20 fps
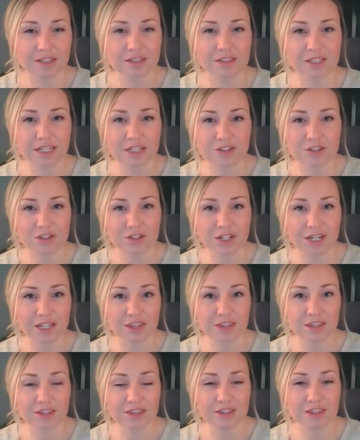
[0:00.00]
Let's look
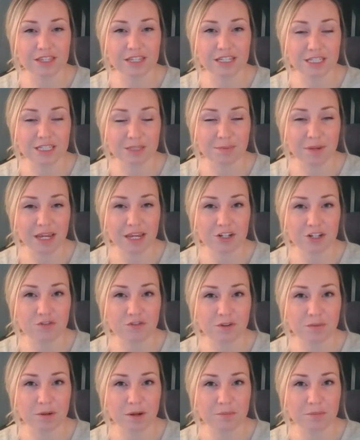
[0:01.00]
at this page
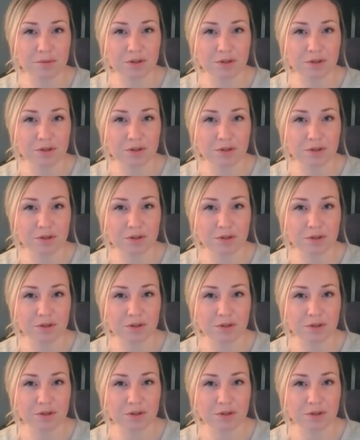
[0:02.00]
from our